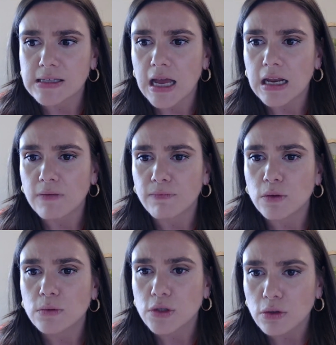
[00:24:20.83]
that if you
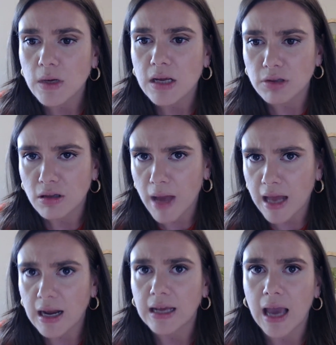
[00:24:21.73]
do
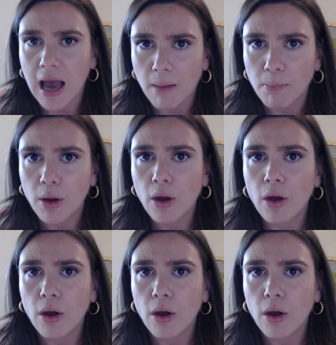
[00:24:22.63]
implement a cap